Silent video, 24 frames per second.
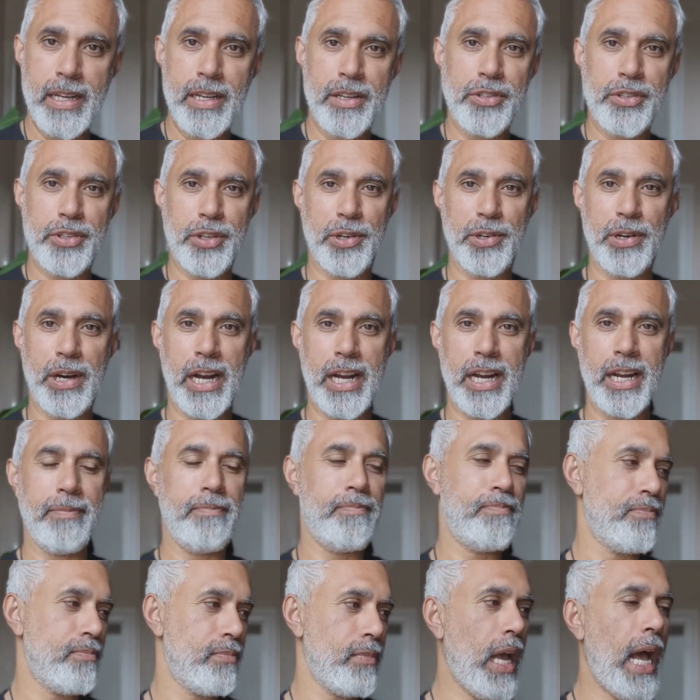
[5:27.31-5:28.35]
So I
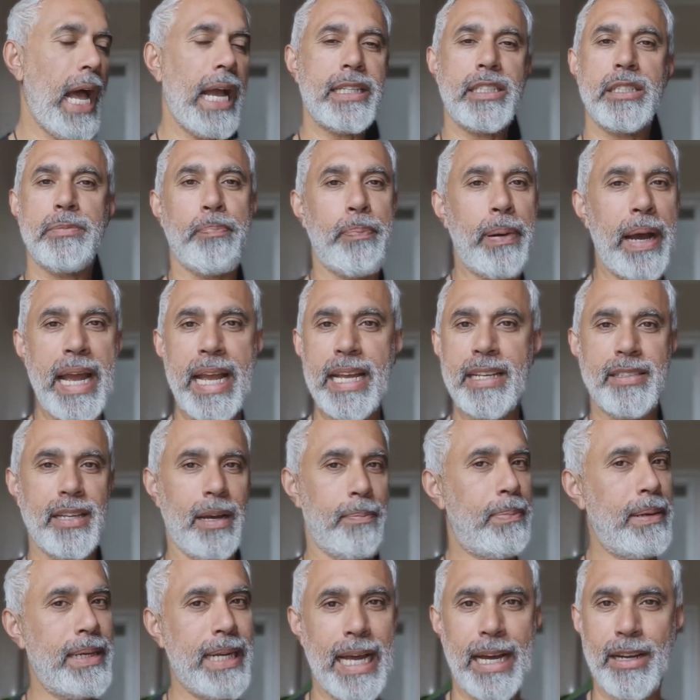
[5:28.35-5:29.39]
just pace
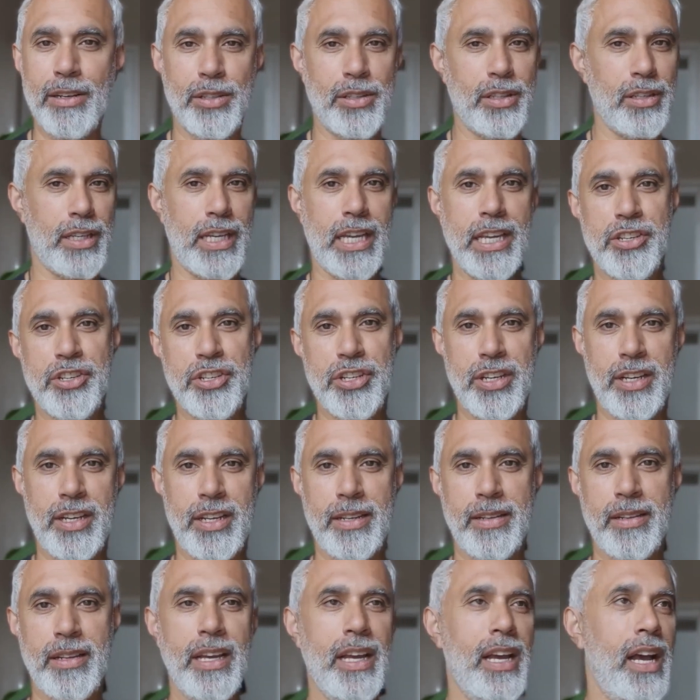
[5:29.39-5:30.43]
up and down to the
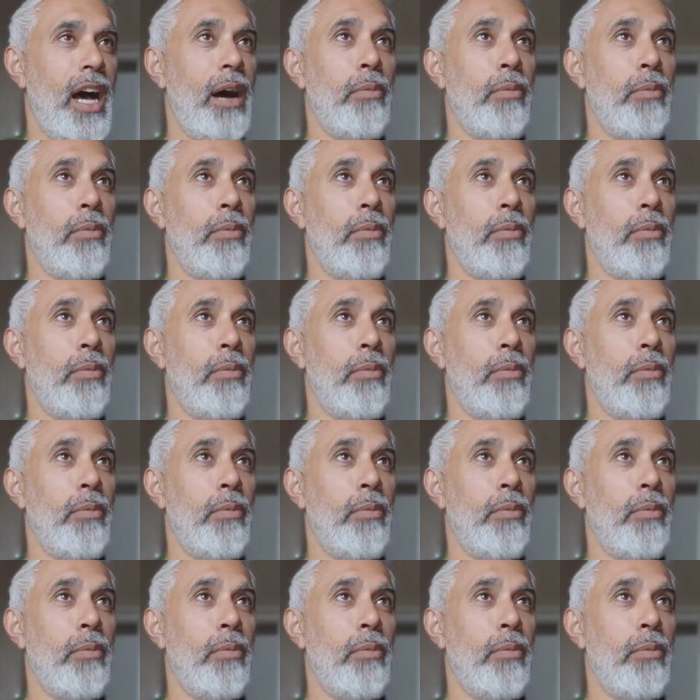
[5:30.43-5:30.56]
kitchen.